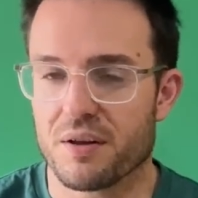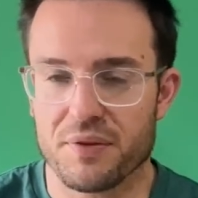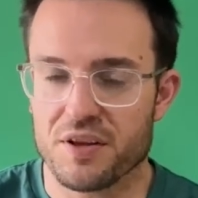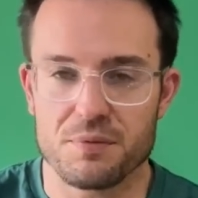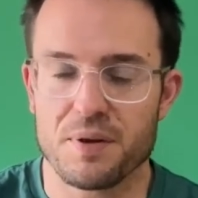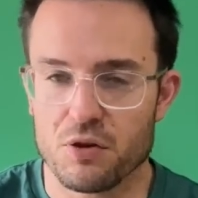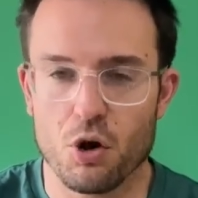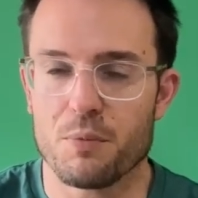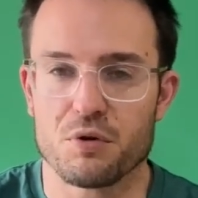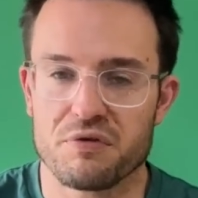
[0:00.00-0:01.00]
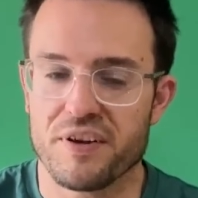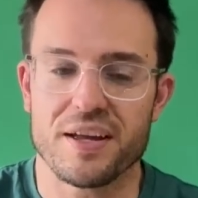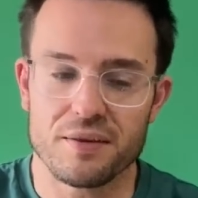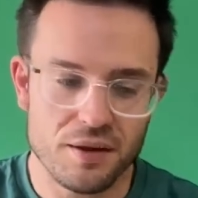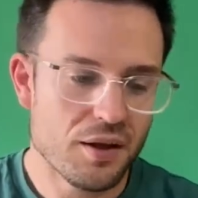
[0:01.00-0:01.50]
I think it would be a nominal fee
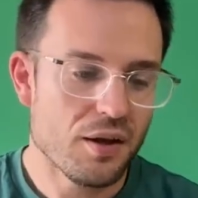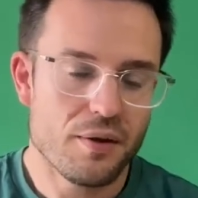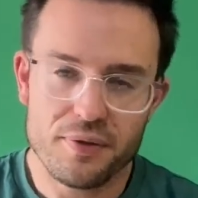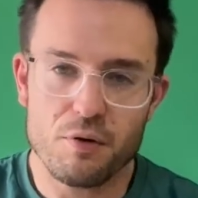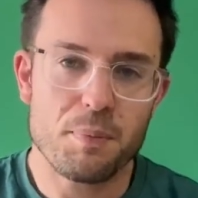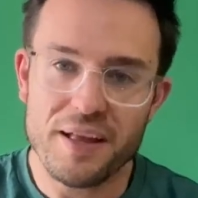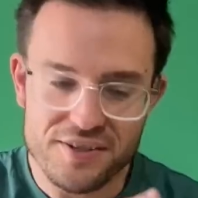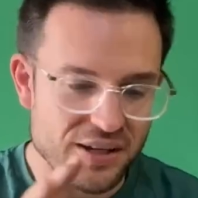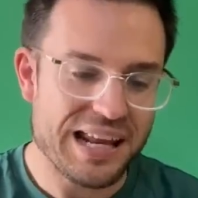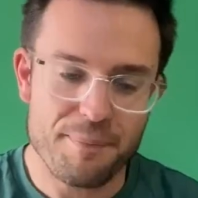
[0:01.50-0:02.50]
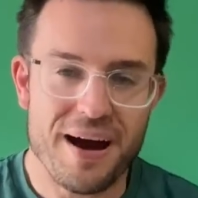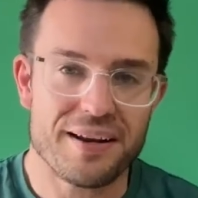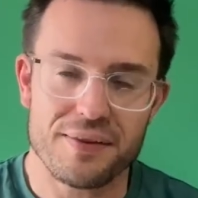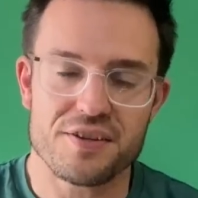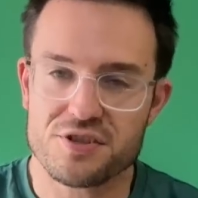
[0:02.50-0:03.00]
and they'll replace any part
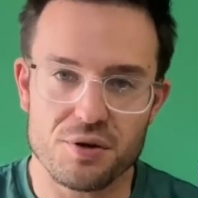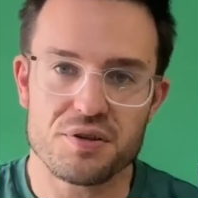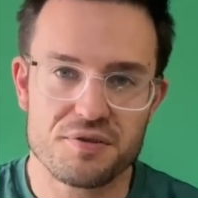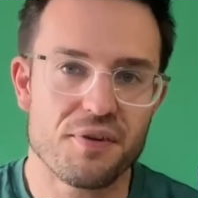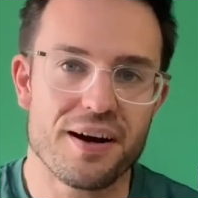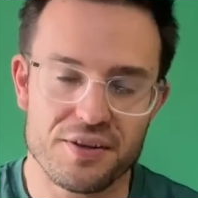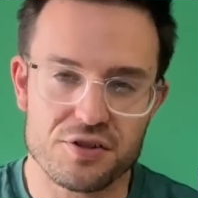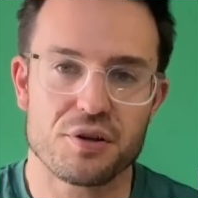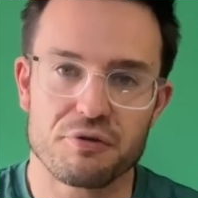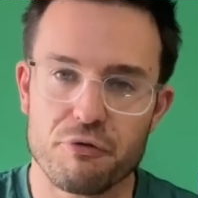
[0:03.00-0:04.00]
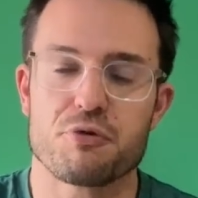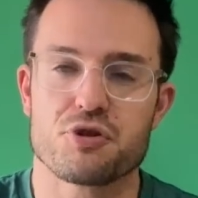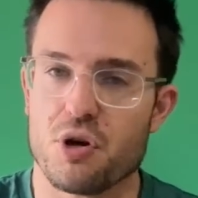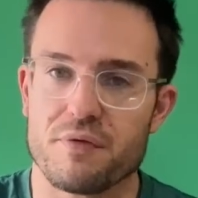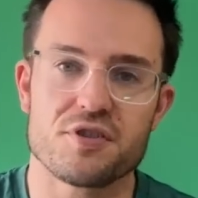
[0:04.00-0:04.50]
of this, so it's fine. It's got the full
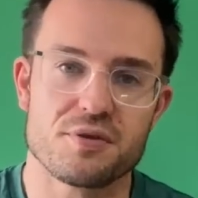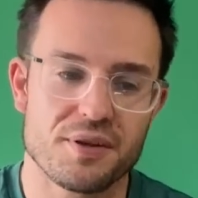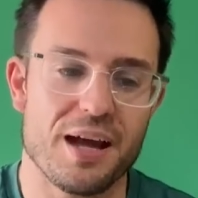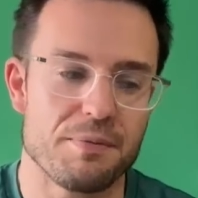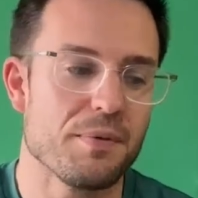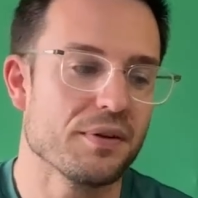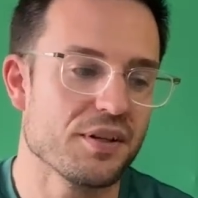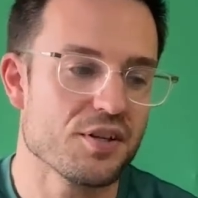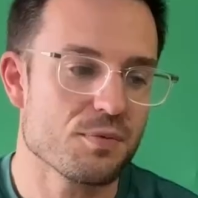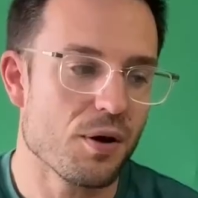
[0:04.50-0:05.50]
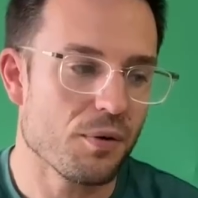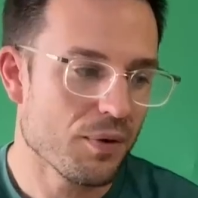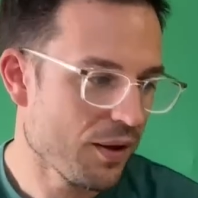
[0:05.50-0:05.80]
service capability as well.